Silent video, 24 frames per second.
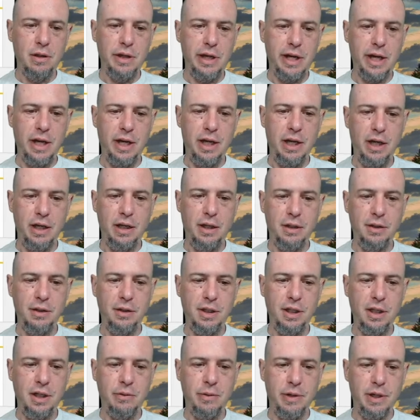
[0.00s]
a
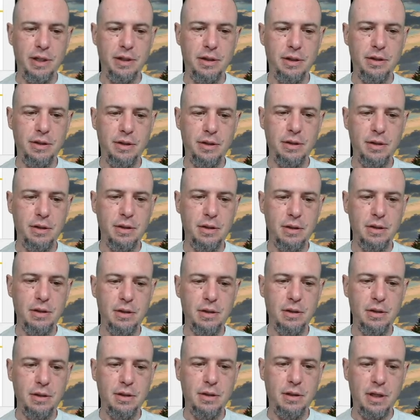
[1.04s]
sequence
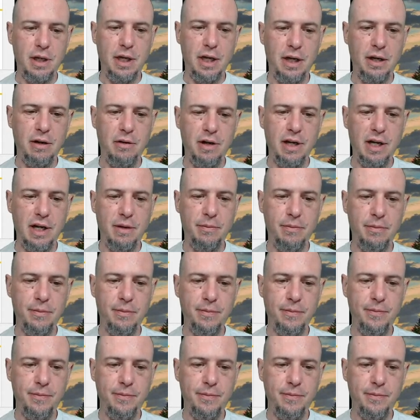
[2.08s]
diagram.